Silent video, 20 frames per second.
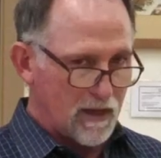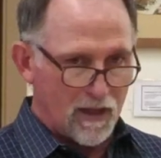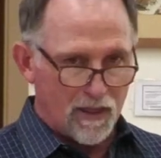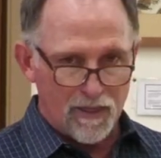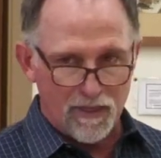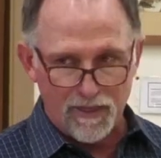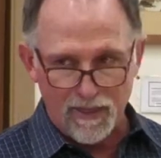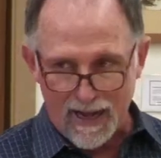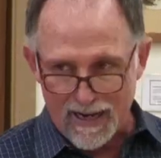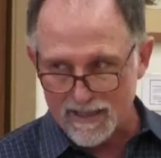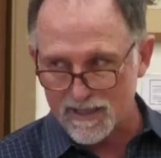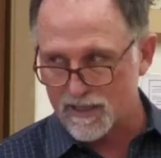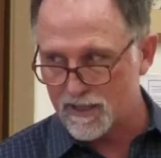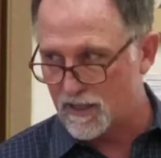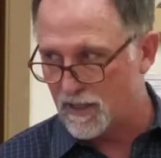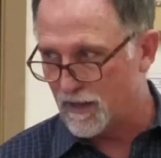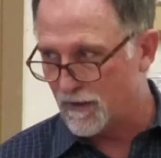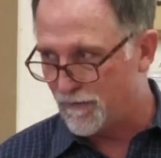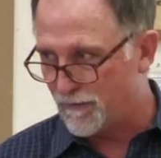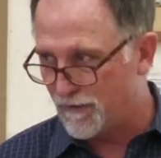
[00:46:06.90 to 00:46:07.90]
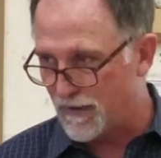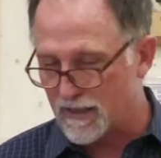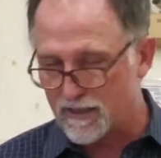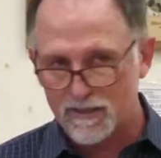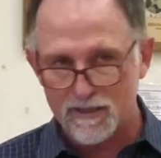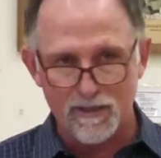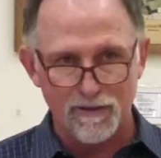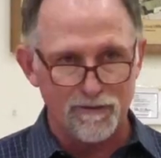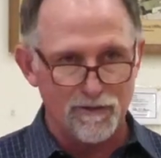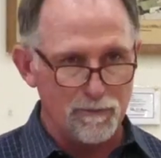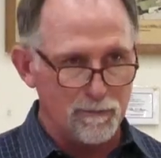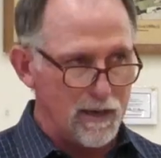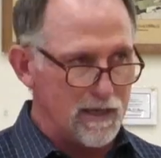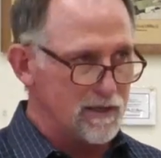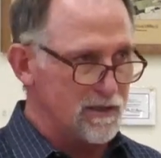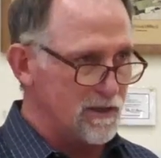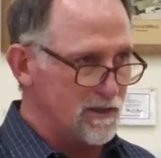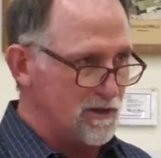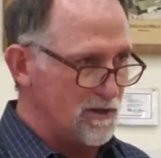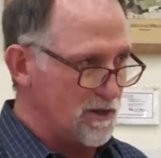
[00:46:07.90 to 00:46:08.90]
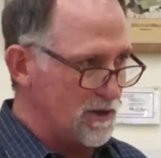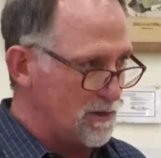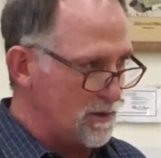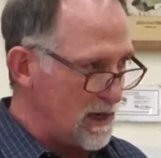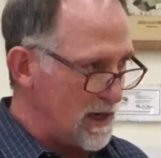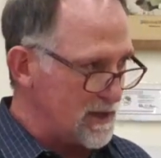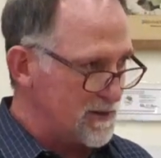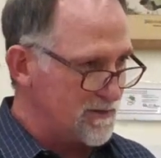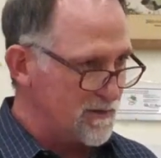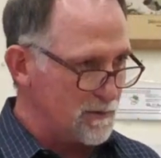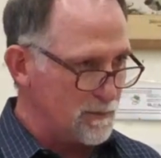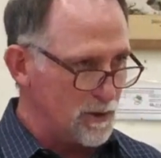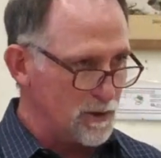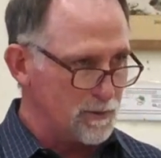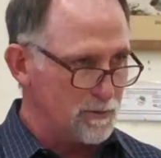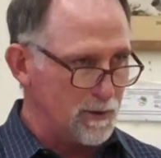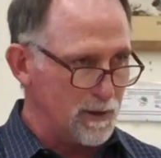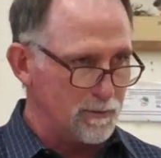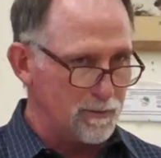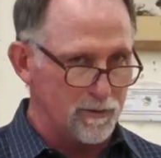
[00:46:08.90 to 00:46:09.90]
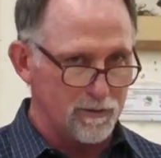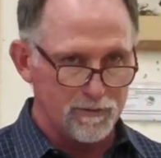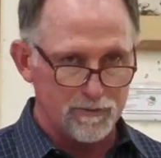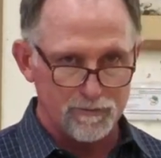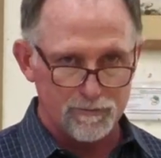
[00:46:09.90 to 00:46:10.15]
That's the offense of the message of the cross for most people.